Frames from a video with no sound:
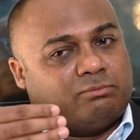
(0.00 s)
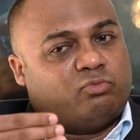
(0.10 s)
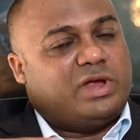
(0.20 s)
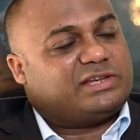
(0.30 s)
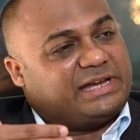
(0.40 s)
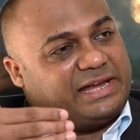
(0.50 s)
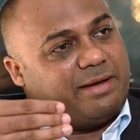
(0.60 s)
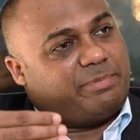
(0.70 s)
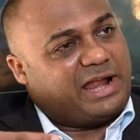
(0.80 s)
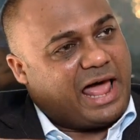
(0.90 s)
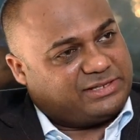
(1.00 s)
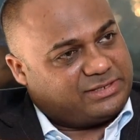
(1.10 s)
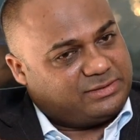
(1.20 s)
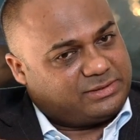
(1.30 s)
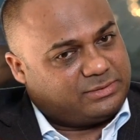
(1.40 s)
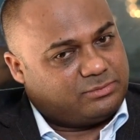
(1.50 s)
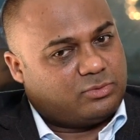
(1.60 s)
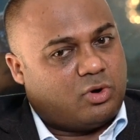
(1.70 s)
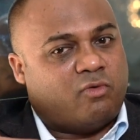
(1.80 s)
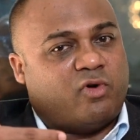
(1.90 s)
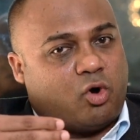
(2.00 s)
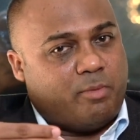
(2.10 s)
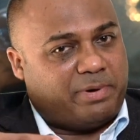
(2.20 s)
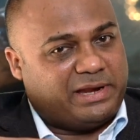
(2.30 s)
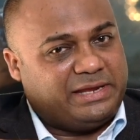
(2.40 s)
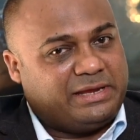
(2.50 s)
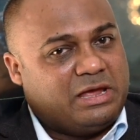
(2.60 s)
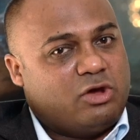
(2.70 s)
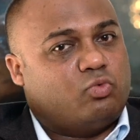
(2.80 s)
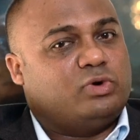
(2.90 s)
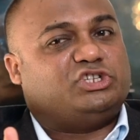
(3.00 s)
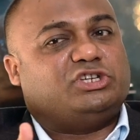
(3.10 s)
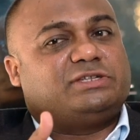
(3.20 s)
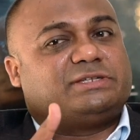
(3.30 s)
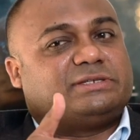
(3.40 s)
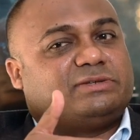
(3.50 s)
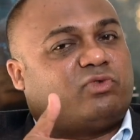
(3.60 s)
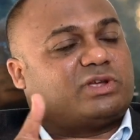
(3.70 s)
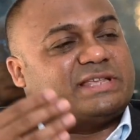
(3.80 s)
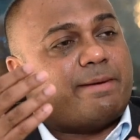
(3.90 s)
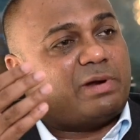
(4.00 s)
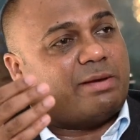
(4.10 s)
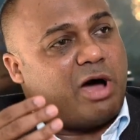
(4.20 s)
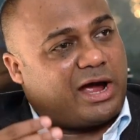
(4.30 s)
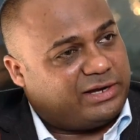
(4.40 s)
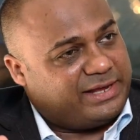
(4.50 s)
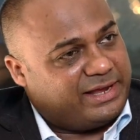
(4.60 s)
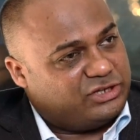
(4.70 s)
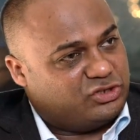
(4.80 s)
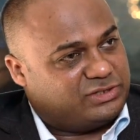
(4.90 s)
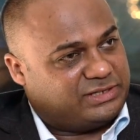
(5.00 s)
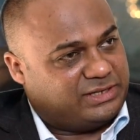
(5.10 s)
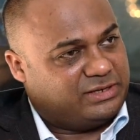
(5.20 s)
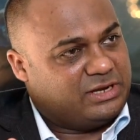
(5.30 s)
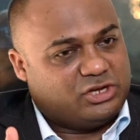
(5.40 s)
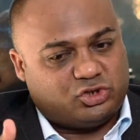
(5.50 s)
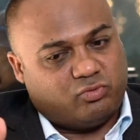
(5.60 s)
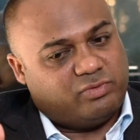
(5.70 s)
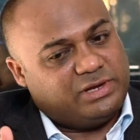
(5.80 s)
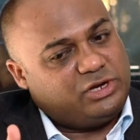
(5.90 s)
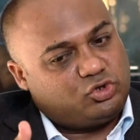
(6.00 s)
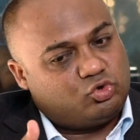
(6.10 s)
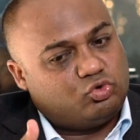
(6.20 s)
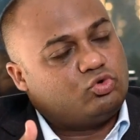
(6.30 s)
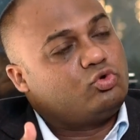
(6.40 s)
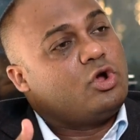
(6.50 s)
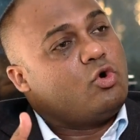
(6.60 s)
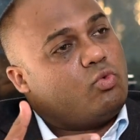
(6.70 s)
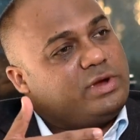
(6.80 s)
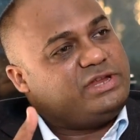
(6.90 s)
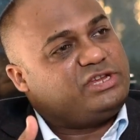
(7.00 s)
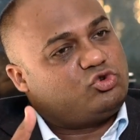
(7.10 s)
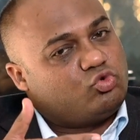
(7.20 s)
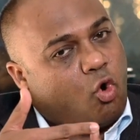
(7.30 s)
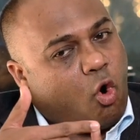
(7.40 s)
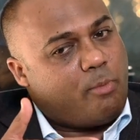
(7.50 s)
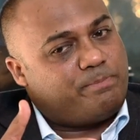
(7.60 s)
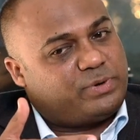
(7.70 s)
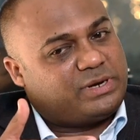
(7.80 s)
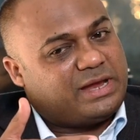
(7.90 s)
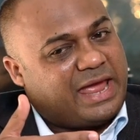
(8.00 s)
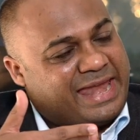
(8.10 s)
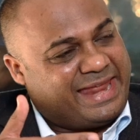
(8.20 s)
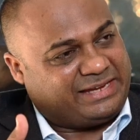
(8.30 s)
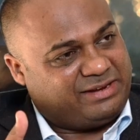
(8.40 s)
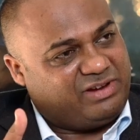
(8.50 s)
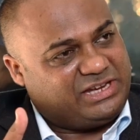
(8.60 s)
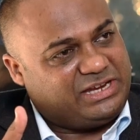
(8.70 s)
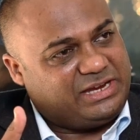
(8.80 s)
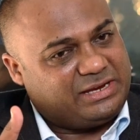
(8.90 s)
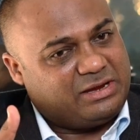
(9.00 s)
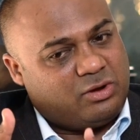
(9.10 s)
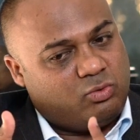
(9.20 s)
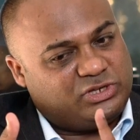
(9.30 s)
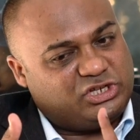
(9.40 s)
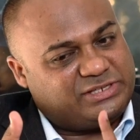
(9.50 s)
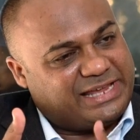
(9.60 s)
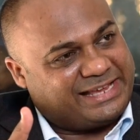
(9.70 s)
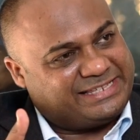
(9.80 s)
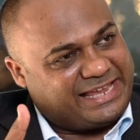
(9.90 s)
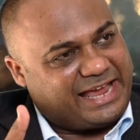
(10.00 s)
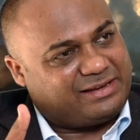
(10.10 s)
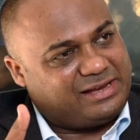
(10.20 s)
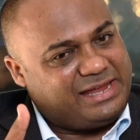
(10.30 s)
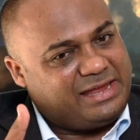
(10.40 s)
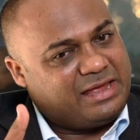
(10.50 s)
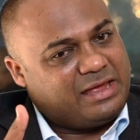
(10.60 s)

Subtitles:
we are setting up a license of a company which is, for example, a marketing agency. So we need to opt an activity which is exactly